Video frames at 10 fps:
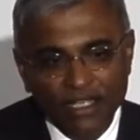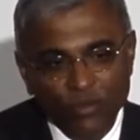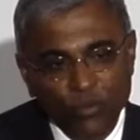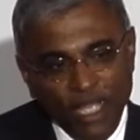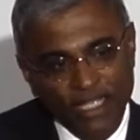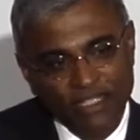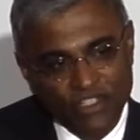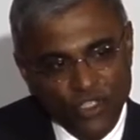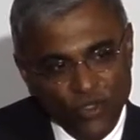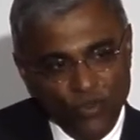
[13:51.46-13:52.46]
Well,
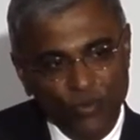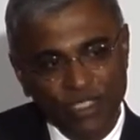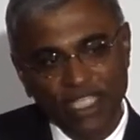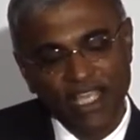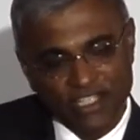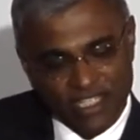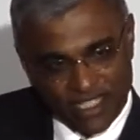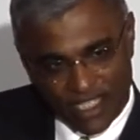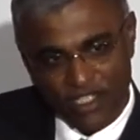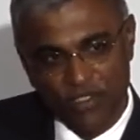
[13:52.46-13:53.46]
so yes, it
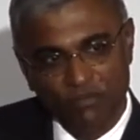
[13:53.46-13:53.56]
is,